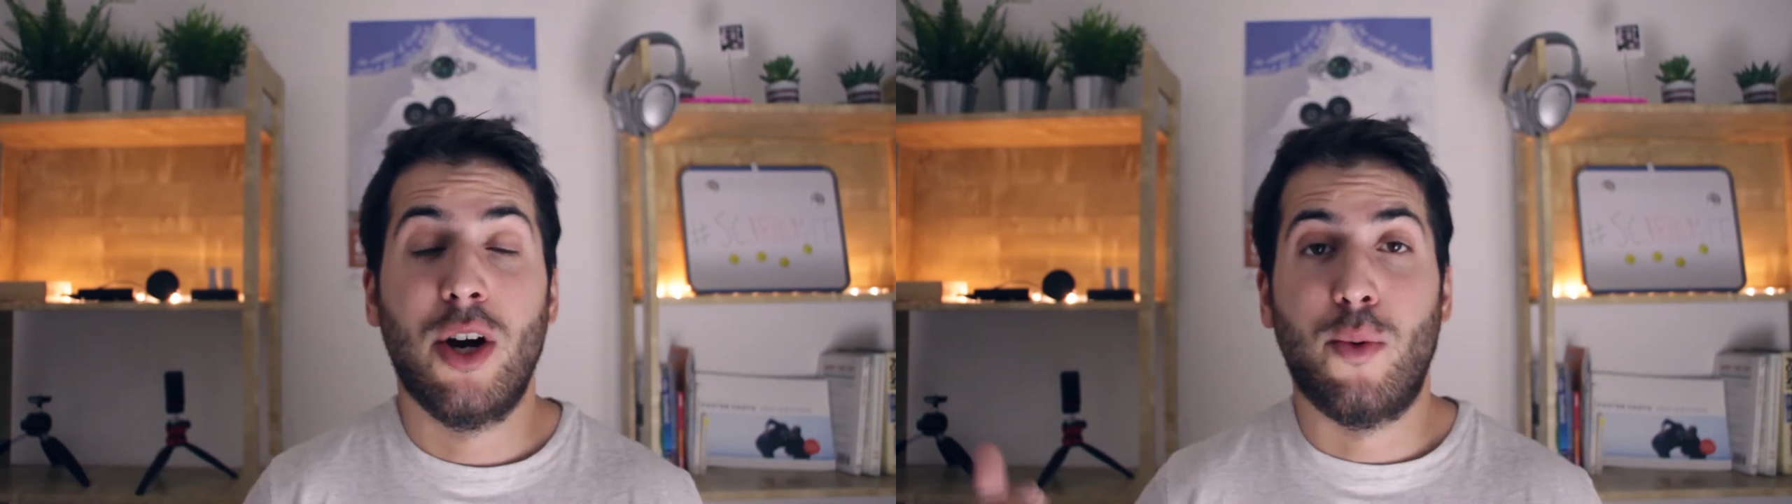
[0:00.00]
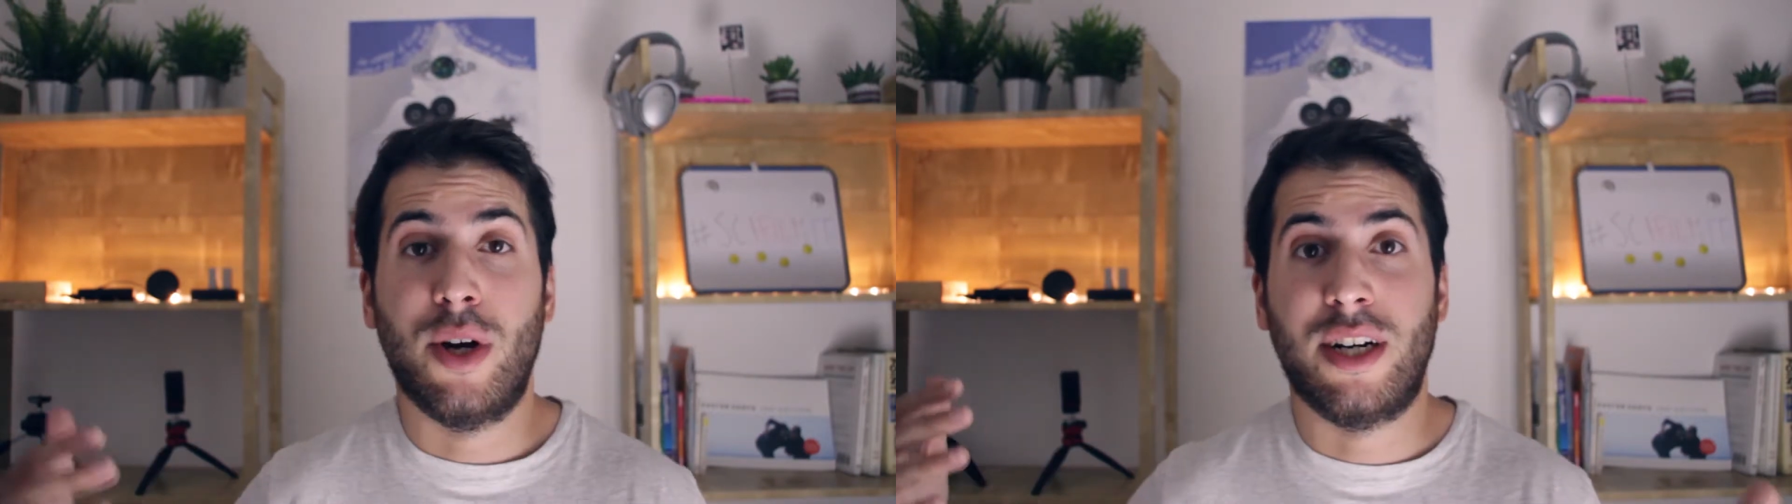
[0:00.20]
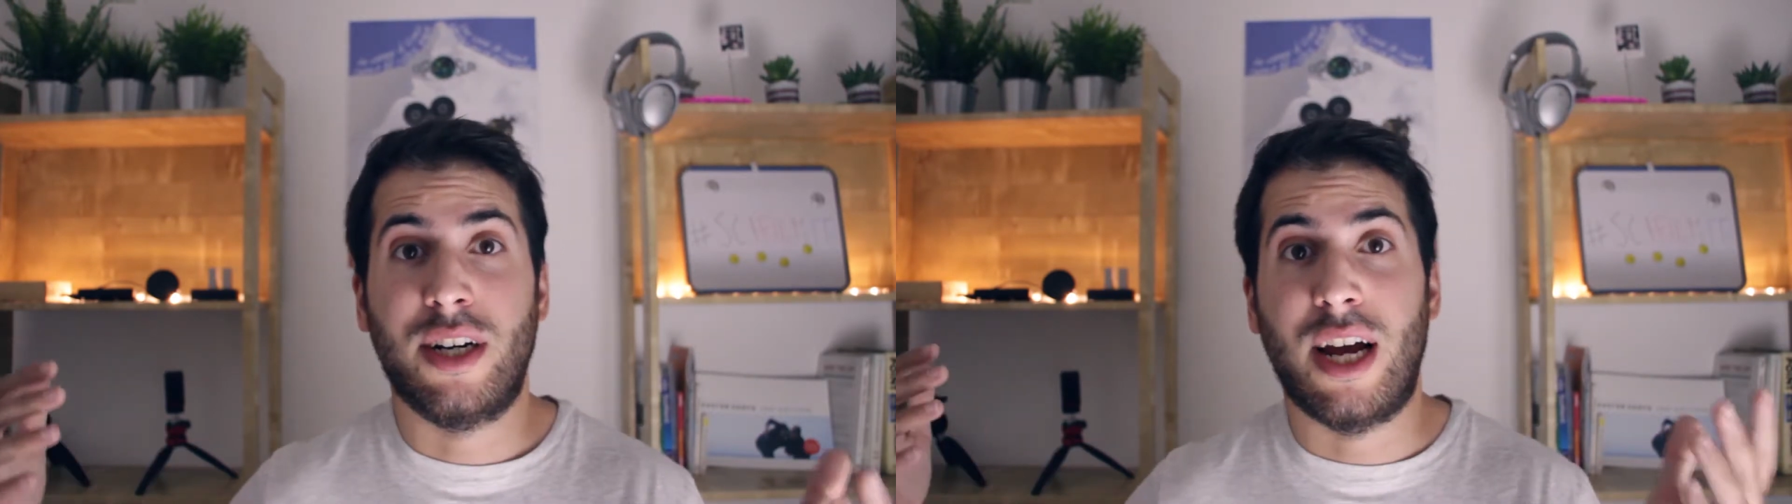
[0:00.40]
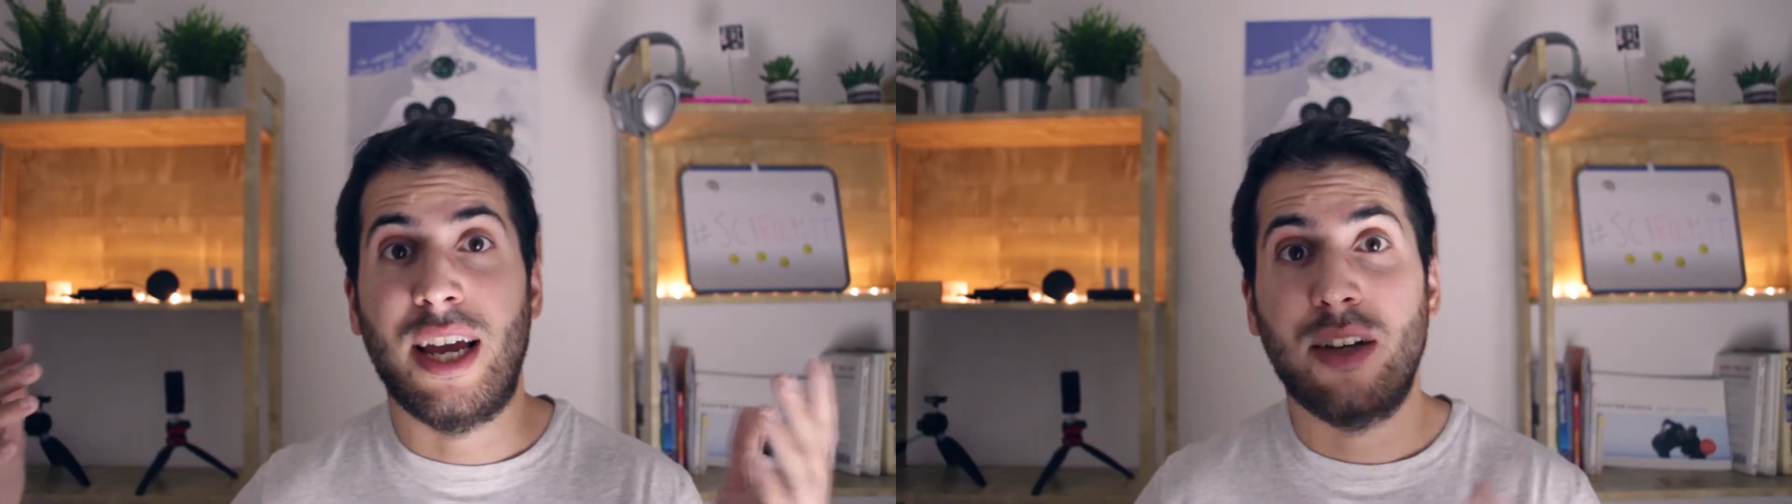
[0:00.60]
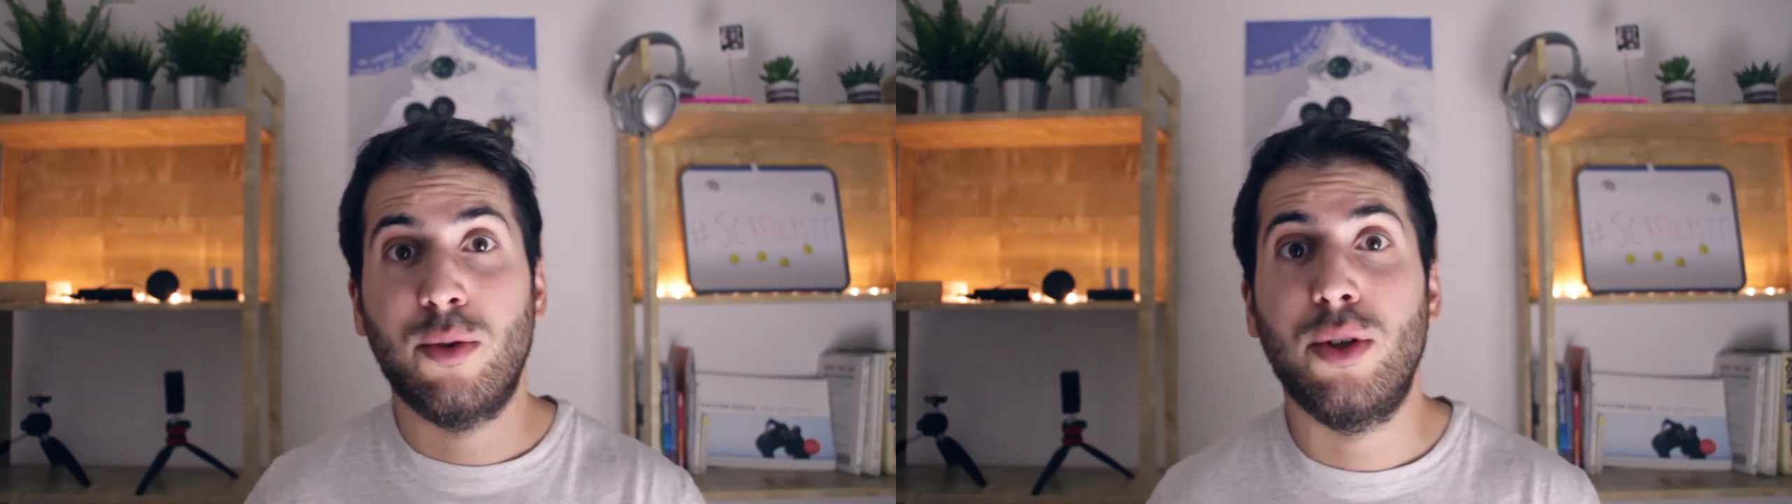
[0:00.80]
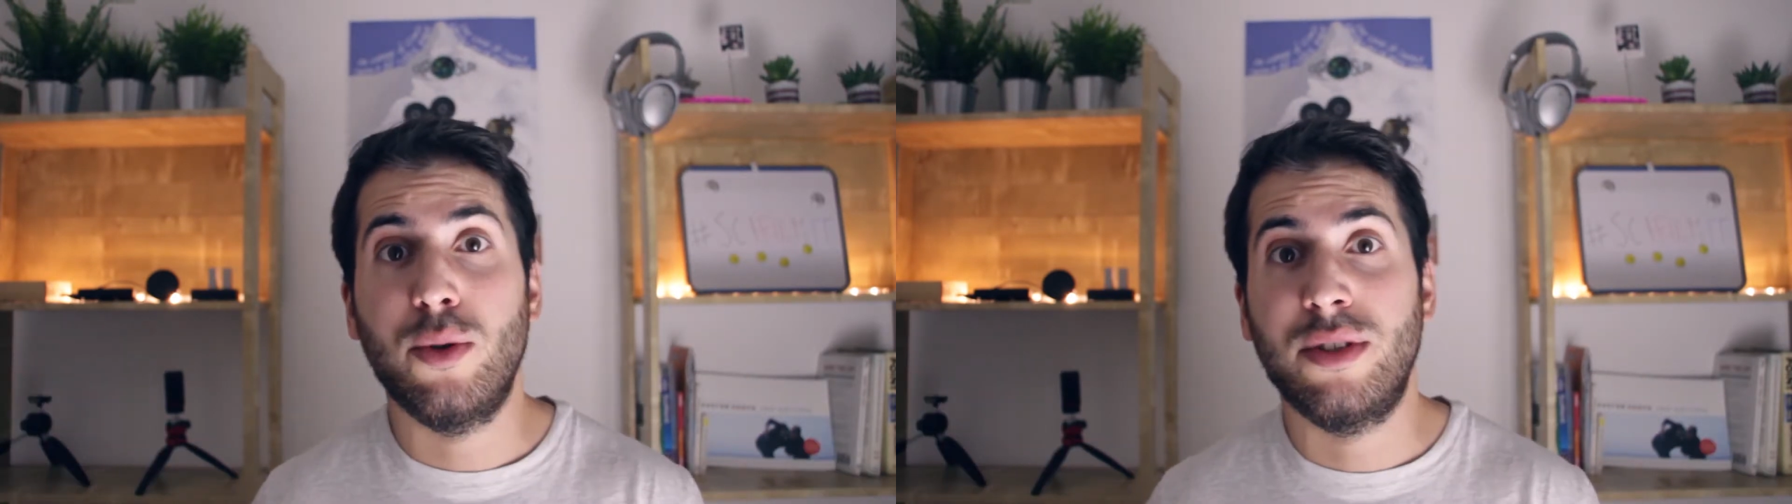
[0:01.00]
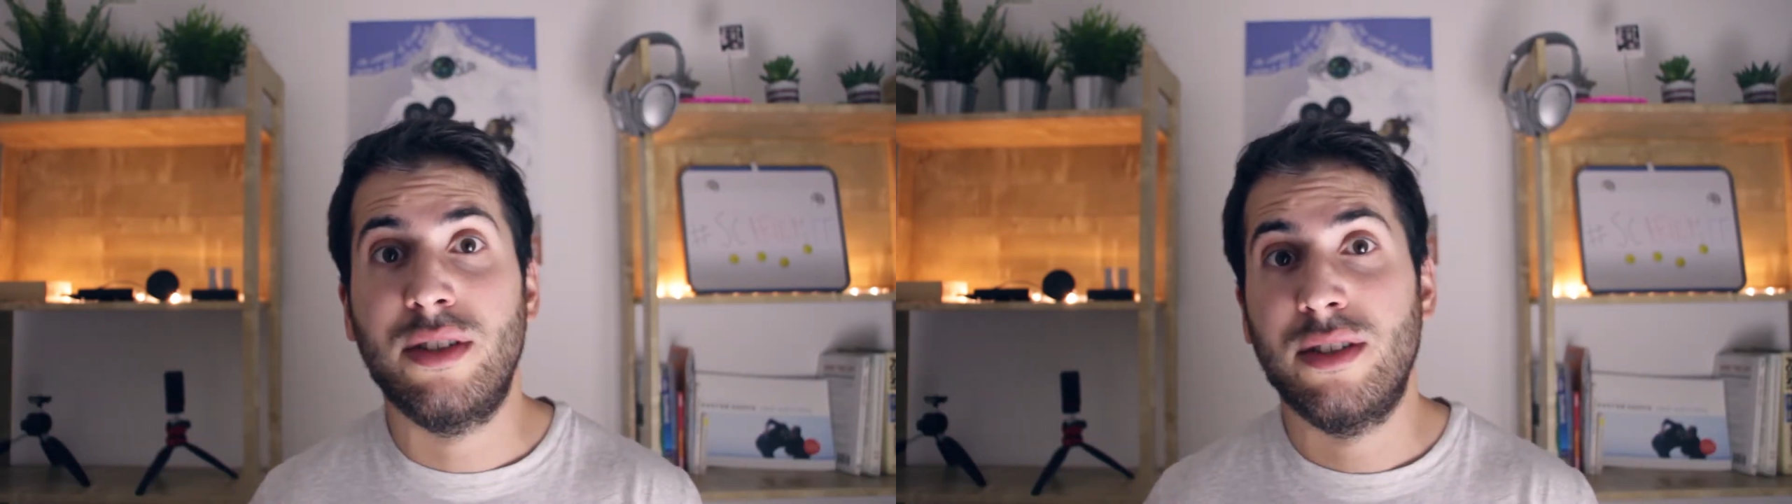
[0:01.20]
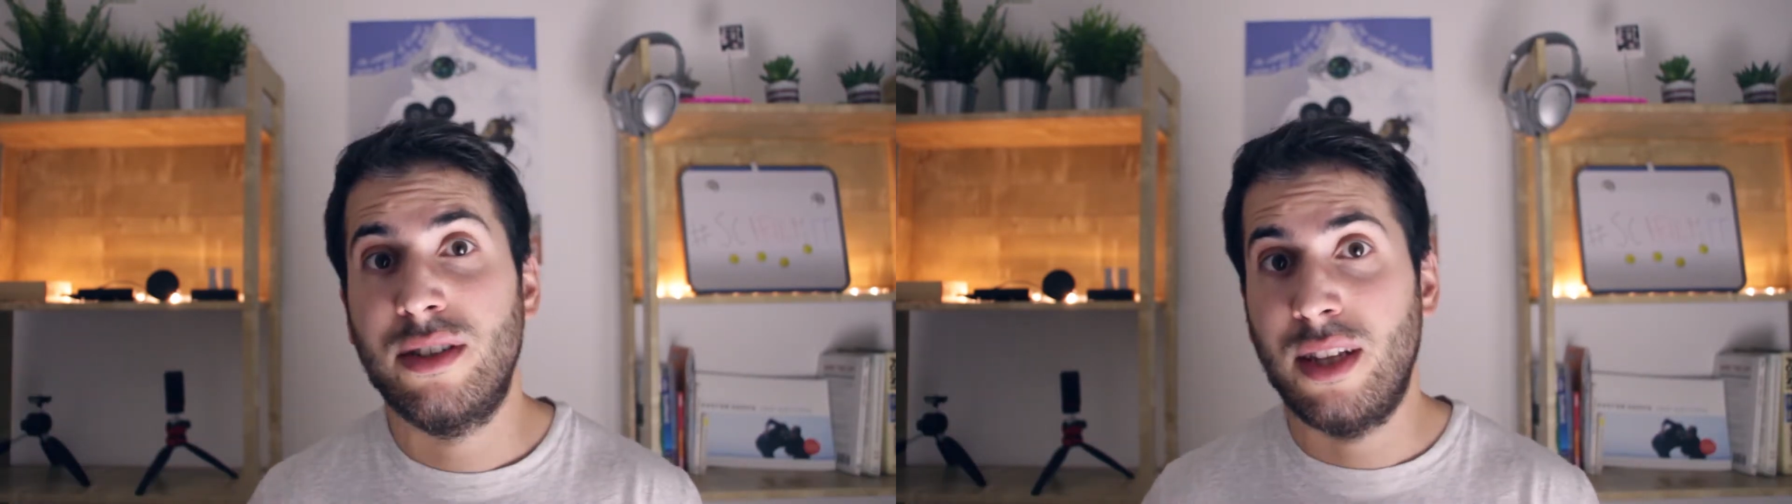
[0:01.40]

where I could use